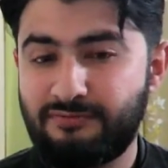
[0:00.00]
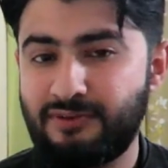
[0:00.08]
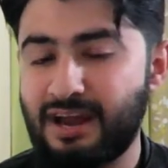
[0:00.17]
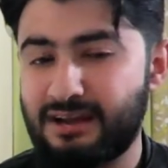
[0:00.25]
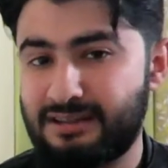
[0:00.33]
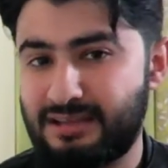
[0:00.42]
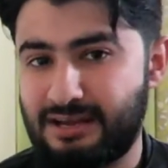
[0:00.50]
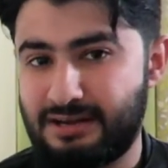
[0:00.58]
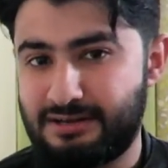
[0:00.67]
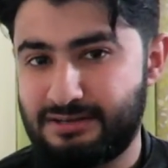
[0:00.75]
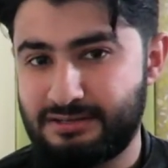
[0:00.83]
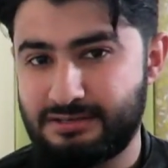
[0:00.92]
fact
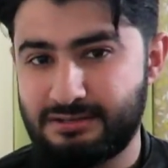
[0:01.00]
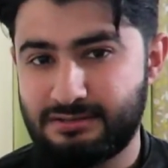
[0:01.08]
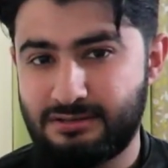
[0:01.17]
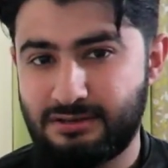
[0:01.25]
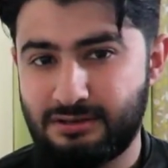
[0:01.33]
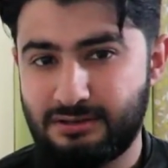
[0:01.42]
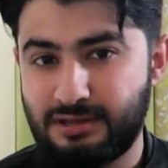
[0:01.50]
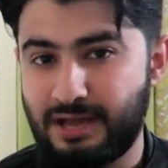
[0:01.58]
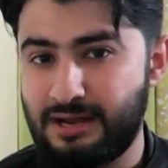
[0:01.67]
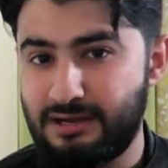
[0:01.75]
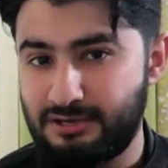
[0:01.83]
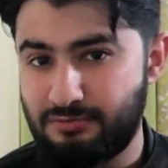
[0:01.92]
that the
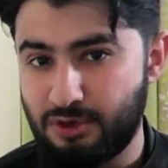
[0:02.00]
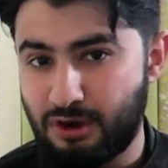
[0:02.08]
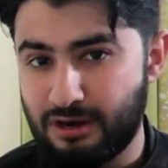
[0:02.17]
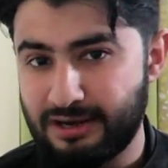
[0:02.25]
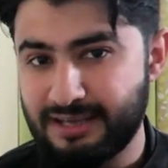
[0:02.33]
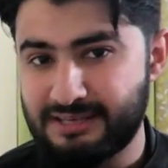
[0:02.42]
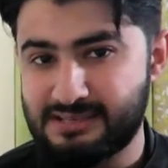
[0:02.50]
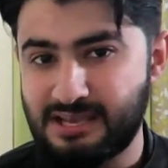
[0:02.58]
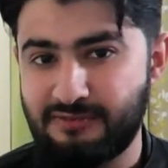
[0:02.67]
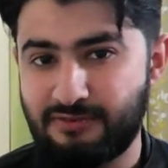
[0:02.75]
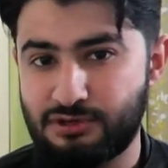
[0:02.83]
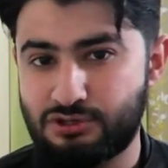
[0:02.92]
antibiotics
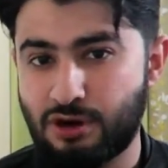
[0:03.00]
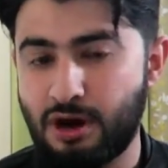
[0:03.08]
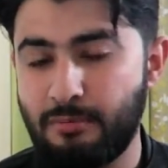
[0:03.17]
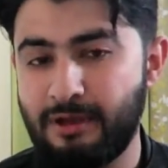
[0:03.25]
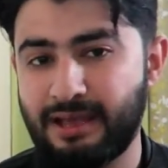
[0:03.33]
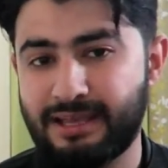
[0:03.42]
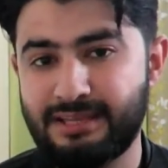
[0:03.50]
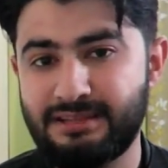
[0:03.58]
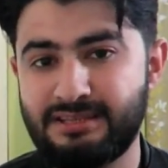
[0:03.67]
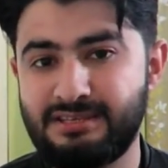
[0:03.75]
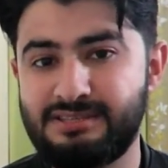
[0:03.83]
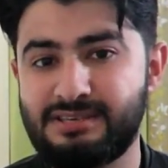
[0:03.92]
have a drawback and
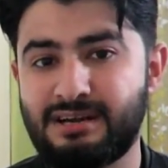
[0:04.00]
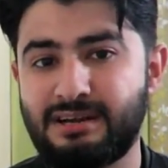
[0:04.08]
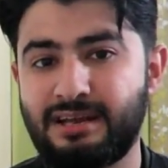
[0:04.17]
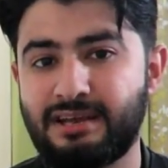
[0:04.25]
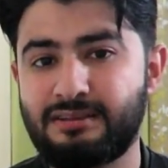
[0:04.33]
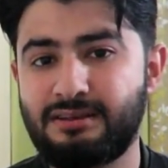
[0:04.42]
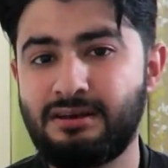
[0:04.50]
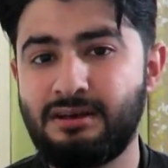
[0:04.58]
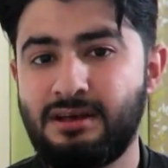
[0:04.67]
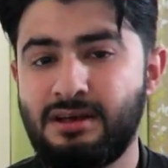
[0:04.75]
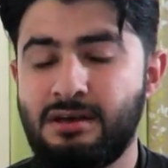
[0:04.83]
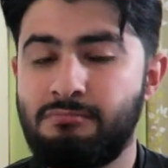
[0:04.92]
these attack the
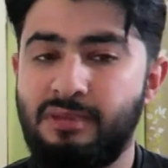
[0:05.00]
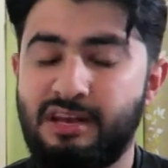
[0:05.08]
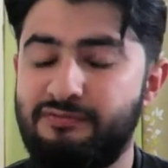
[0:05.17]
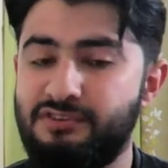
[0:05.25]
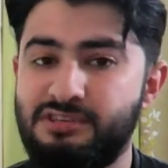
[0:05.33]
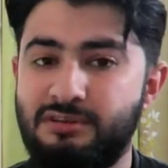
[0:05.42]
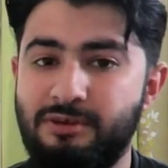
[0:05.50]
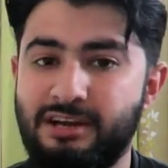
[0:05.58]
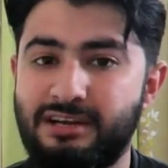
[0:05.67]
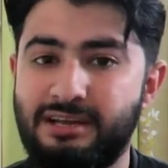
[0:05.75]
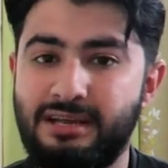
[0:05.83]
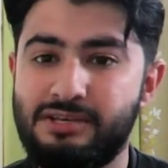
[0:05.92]
beneficial
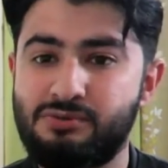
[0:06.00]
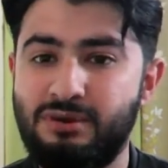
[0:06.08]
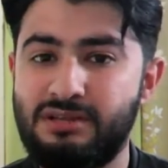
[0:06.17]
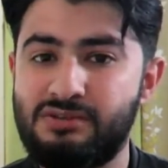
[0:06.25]
bacteria as well,